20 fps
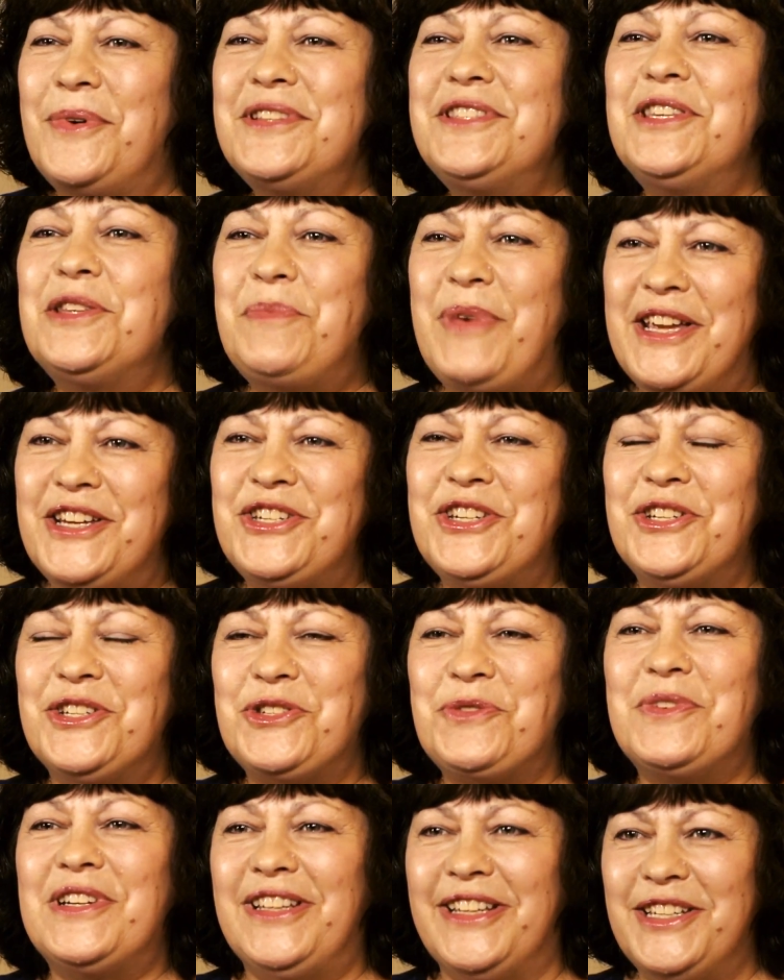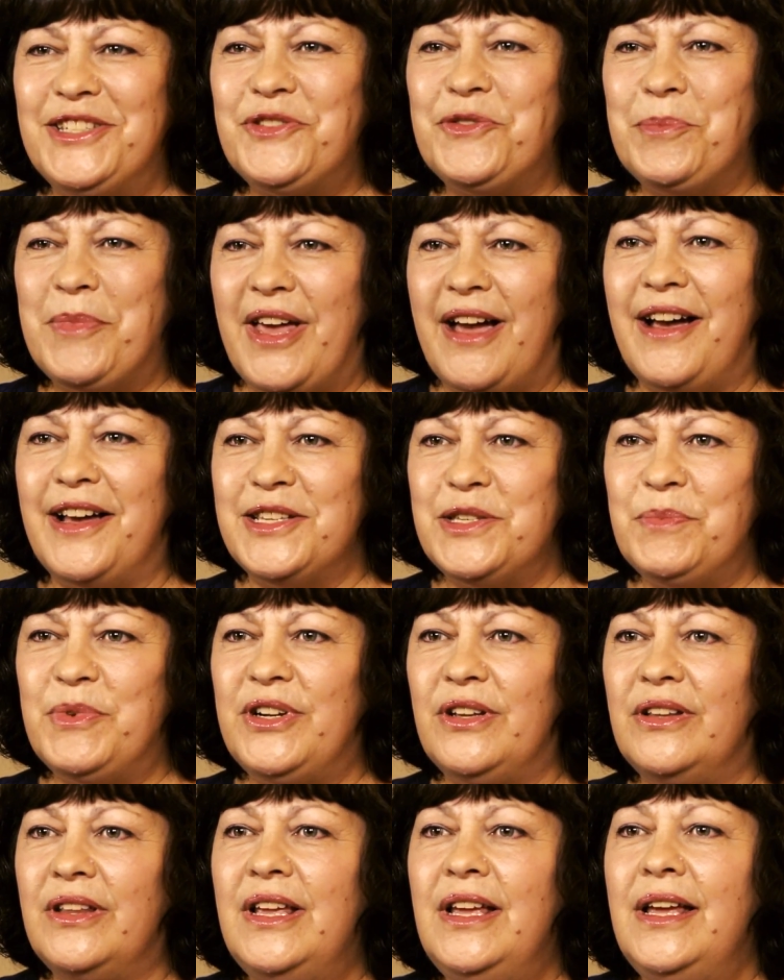Once the patient is released from the
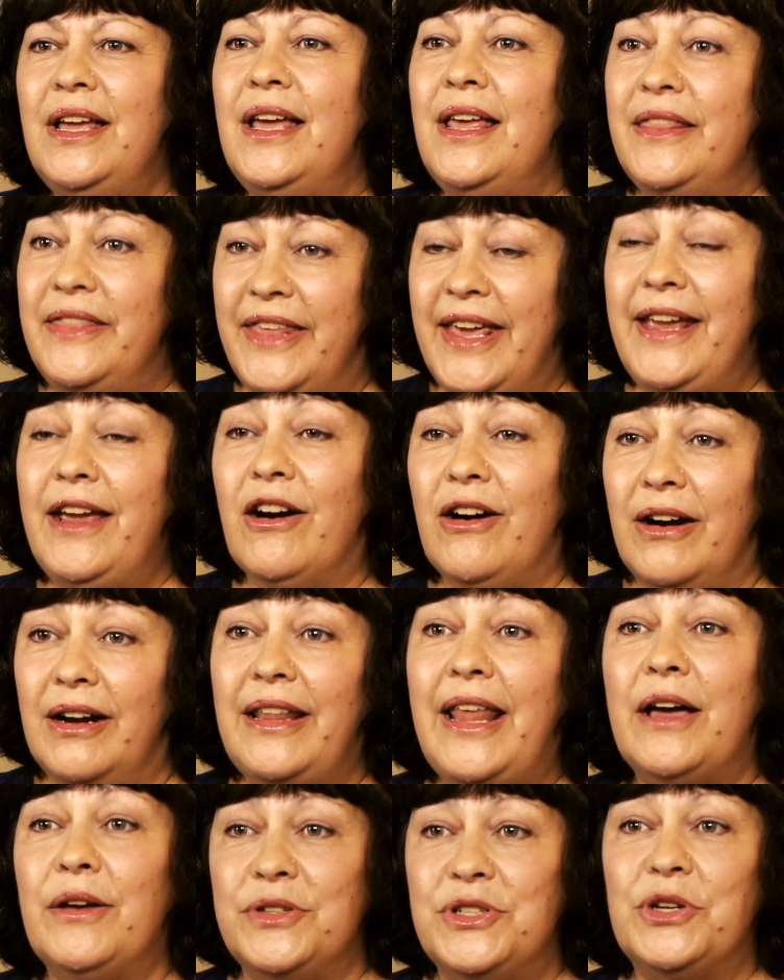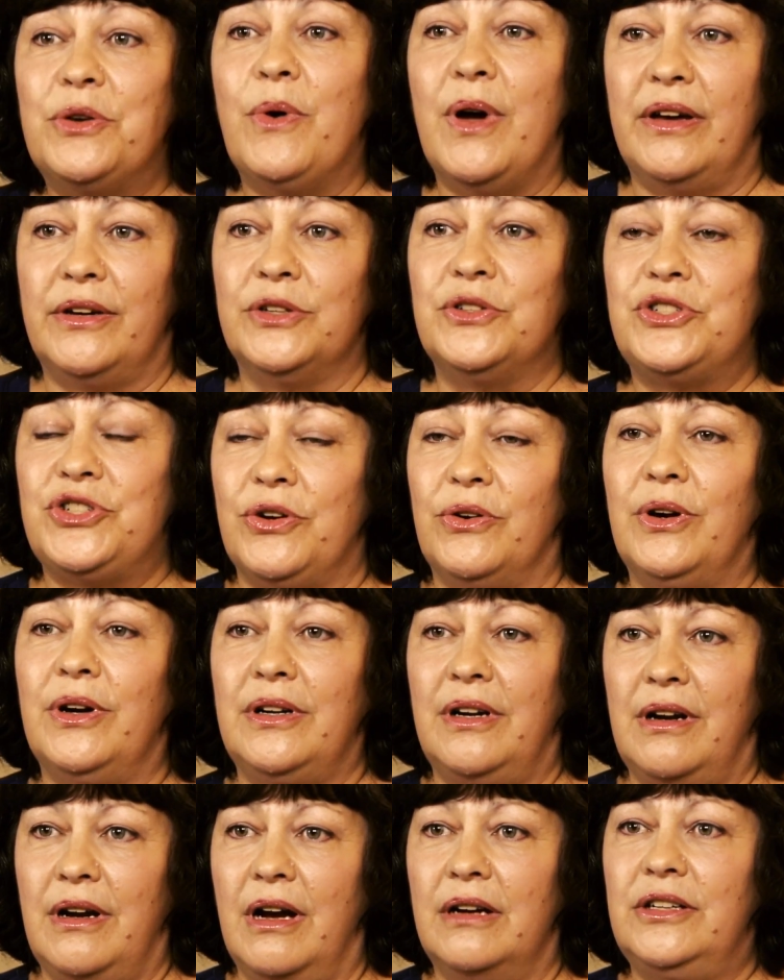hospital, they are allowed to go out on
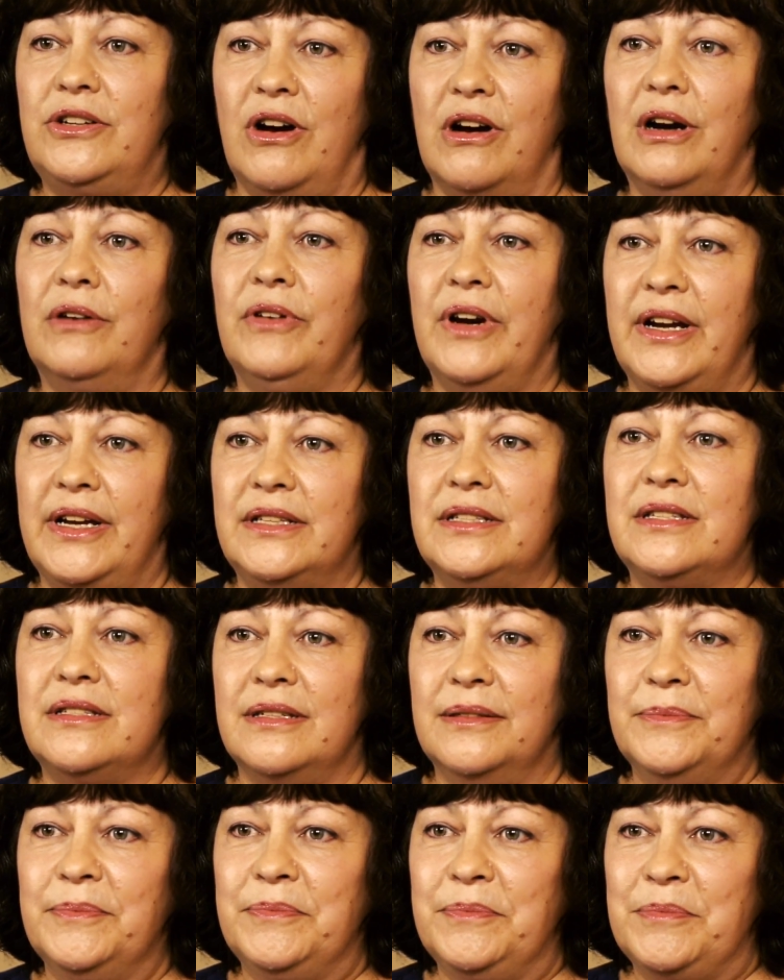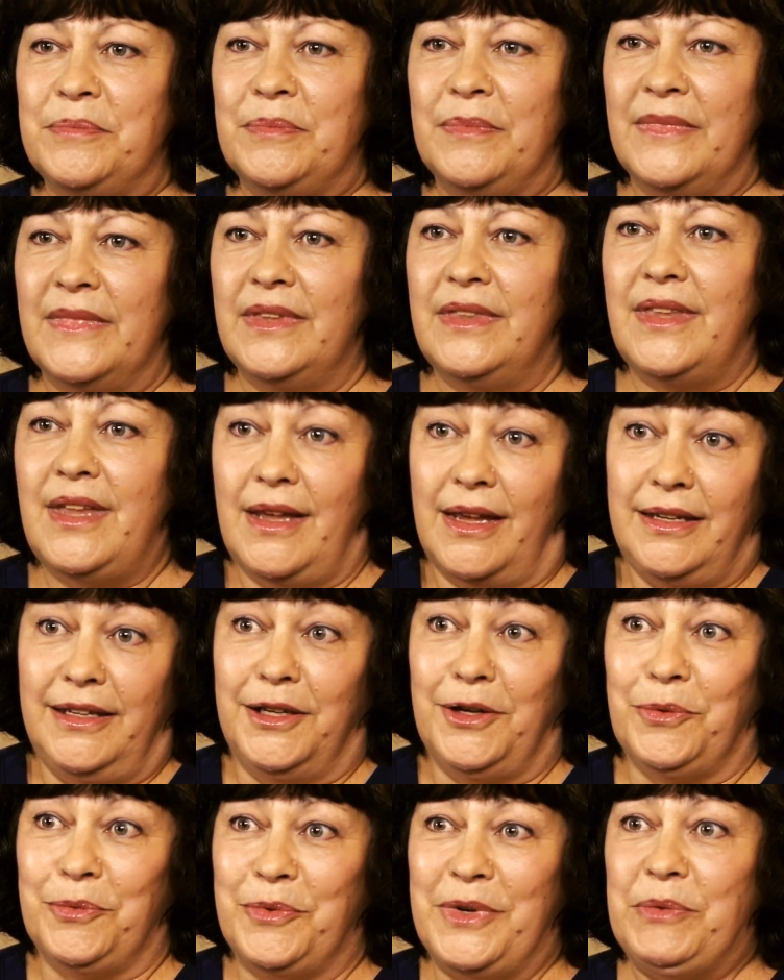short uh, car rides.
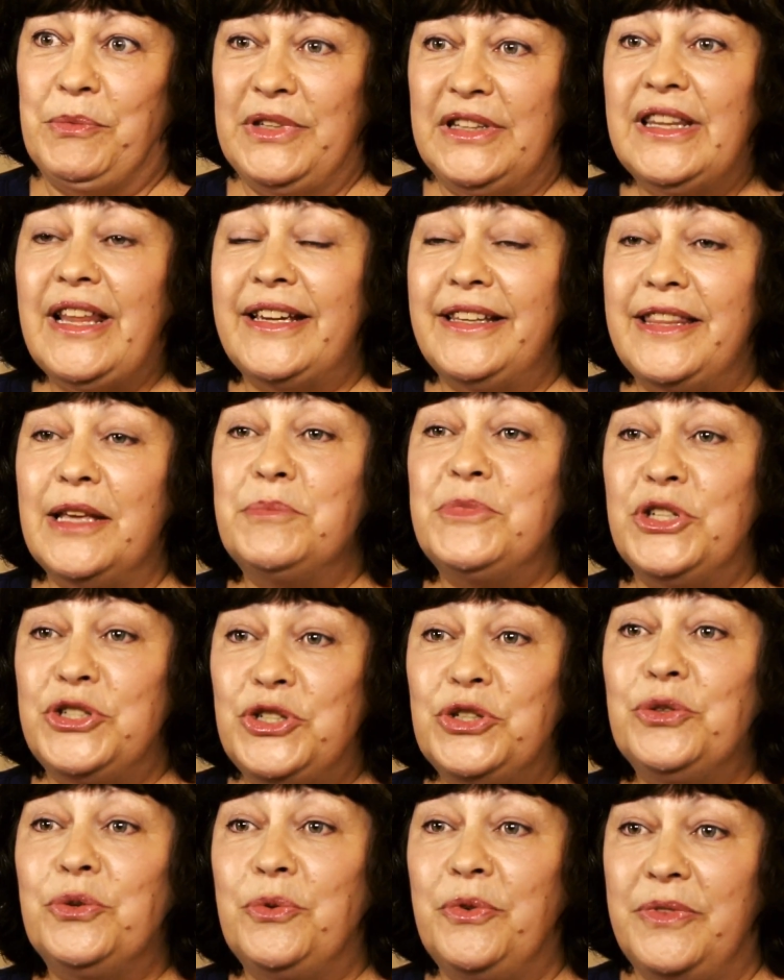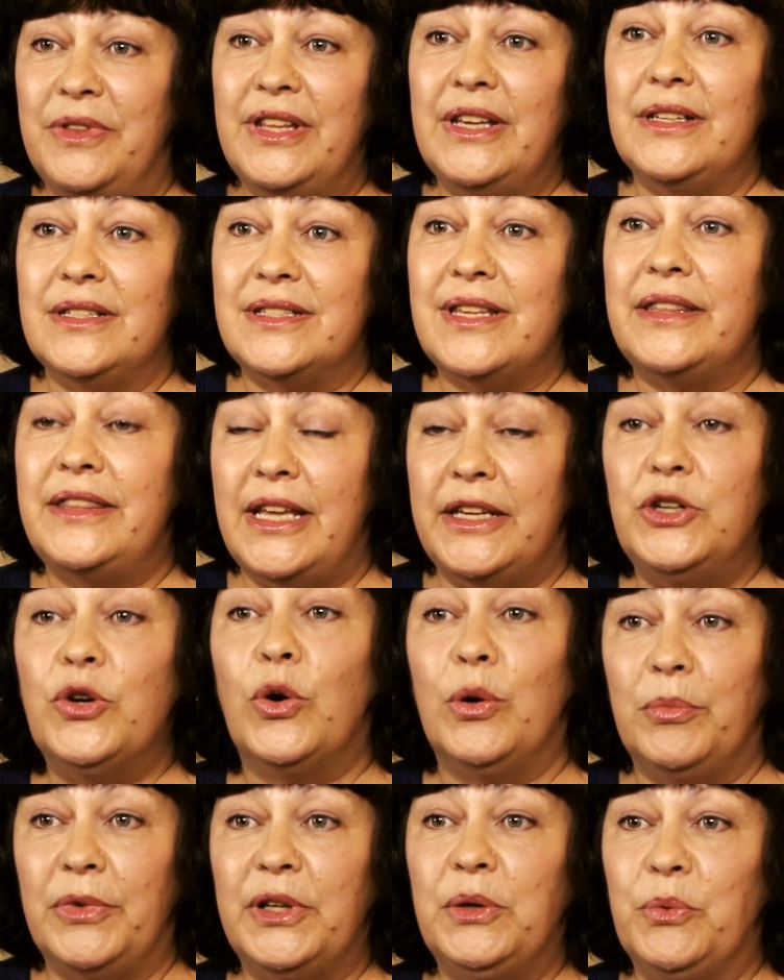You know, we would like them to do things that they
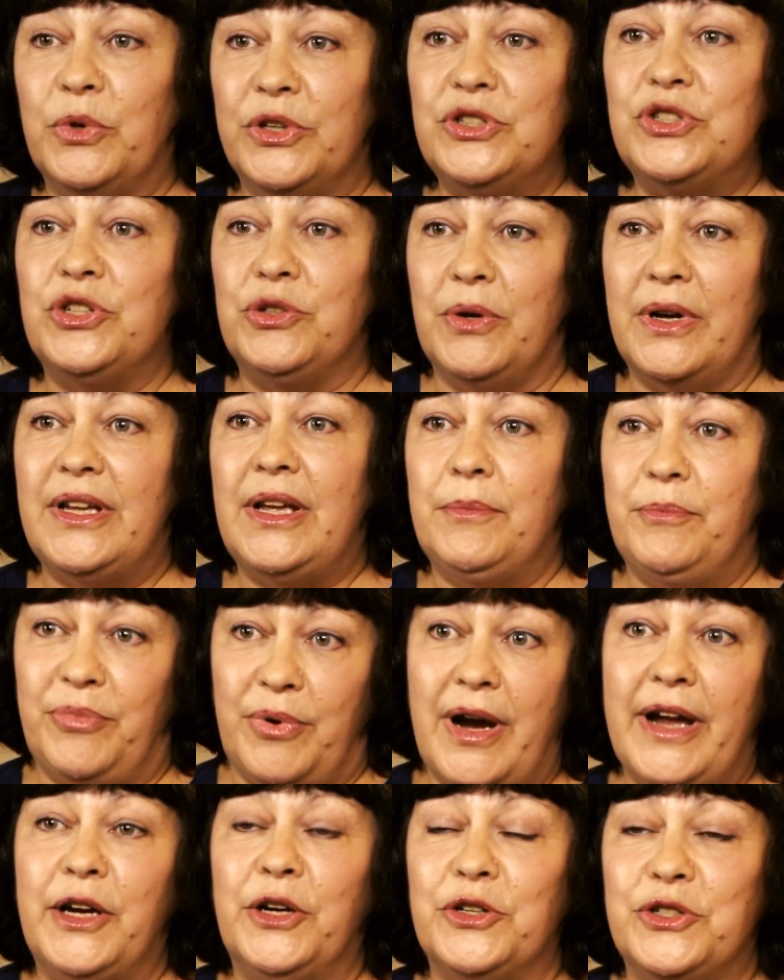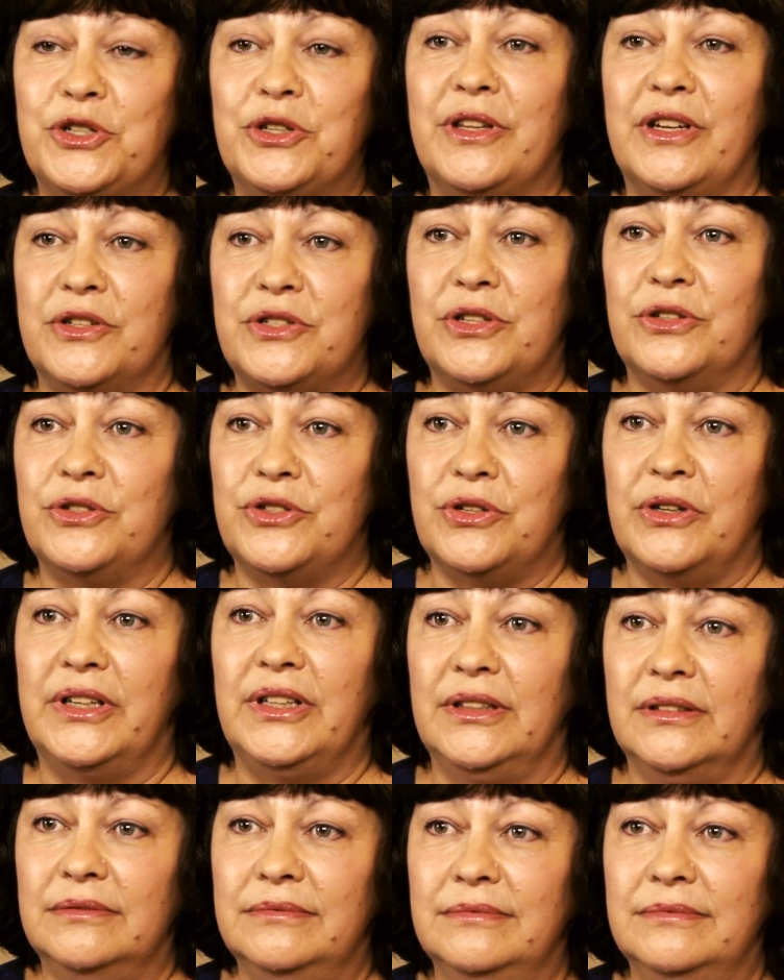normally would do prior to their surgery.